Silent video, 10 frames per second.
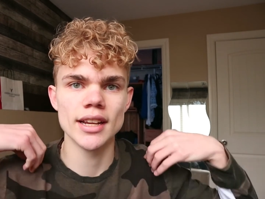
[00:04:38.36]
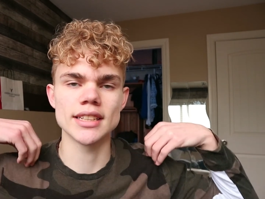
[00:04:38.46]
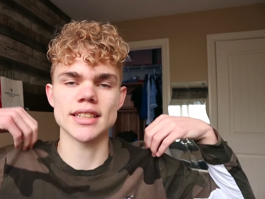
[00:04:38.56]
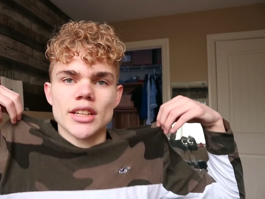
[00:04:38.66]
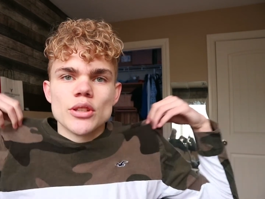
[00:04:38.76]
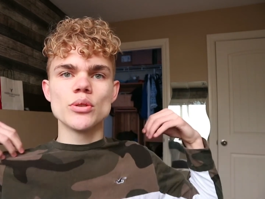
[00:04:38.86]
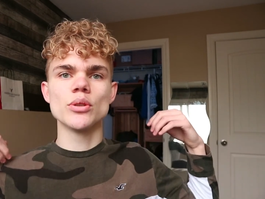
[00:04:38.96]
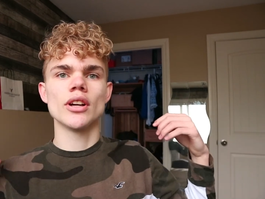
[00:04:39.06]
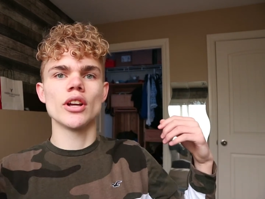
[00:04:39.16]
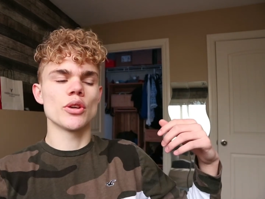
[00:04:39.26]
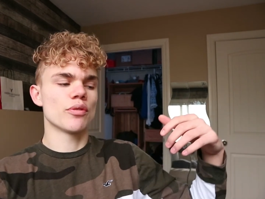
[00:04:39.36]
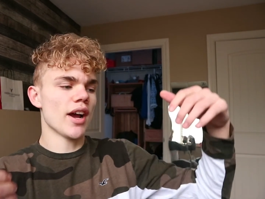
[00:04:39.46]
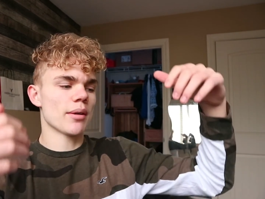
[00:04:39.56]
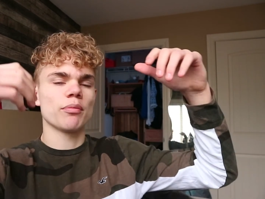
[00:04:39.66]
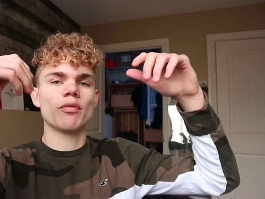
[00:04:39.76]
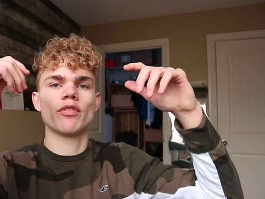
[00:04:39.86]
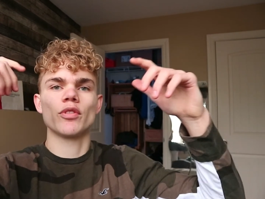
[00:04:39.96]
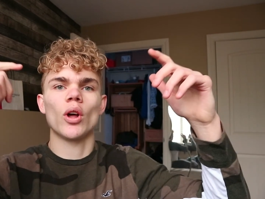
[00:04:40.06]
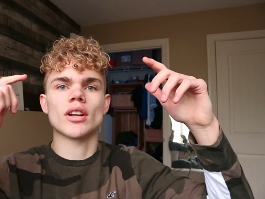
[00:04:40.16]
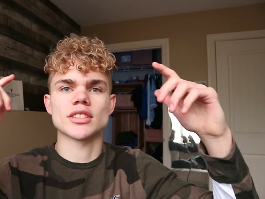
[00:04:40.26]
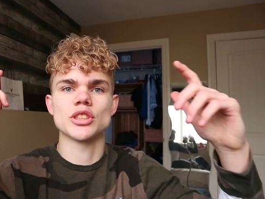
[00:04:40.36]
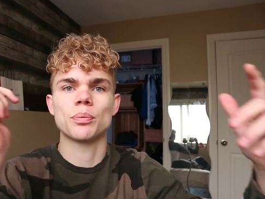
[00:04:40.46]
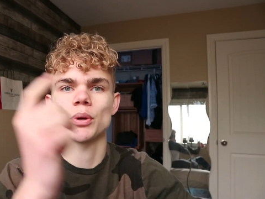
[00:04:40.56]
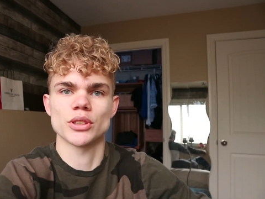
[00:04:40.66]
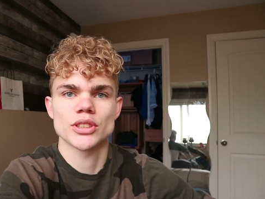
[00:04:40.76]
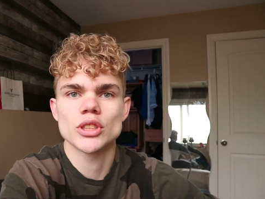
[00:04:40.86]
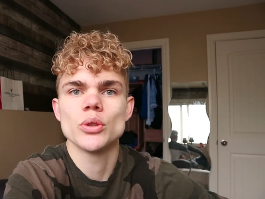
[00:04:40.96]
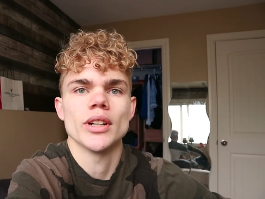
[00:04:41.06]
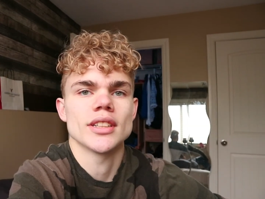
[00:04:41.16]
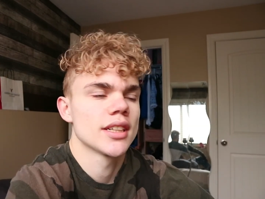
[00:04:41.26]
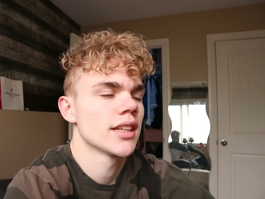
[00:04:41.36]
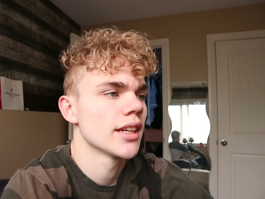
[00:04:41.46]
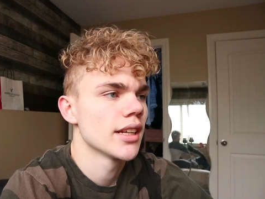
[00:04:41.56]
He's like, you find flaws and you pursue it.